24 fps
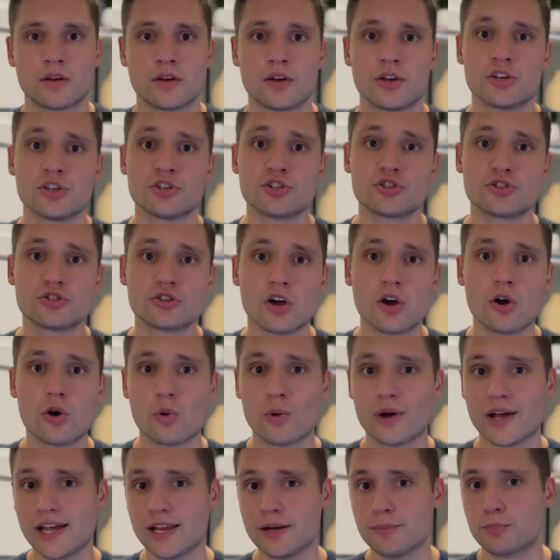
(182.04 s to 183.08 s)
So
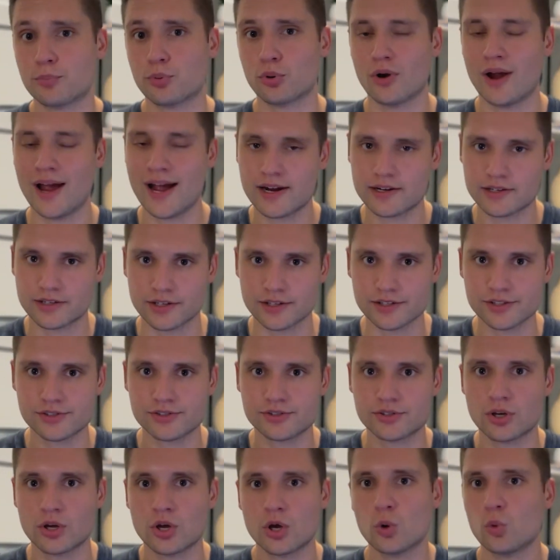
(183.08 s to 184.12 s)
in practice,
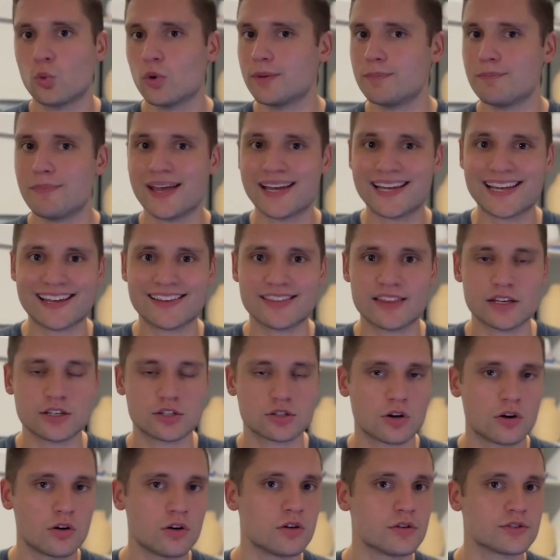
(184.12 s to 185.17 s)
when making these
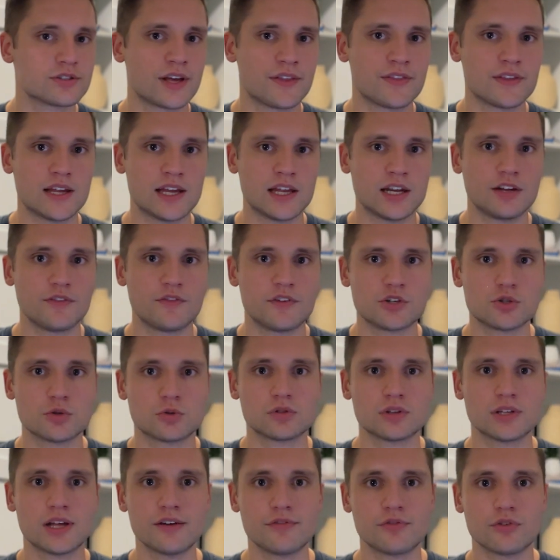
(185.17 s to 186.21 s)
calls on the individual
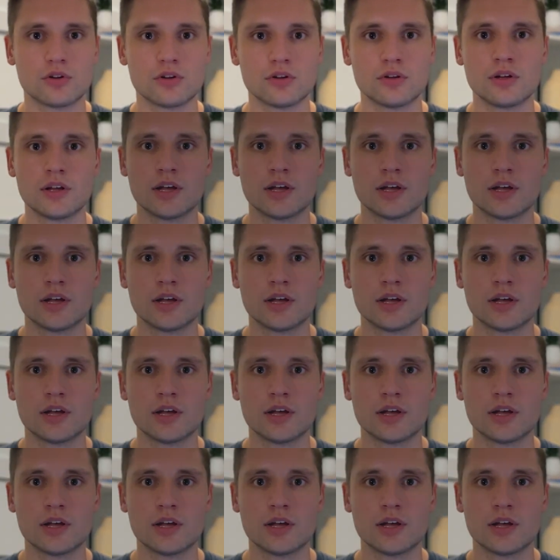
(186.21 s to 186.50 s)
level,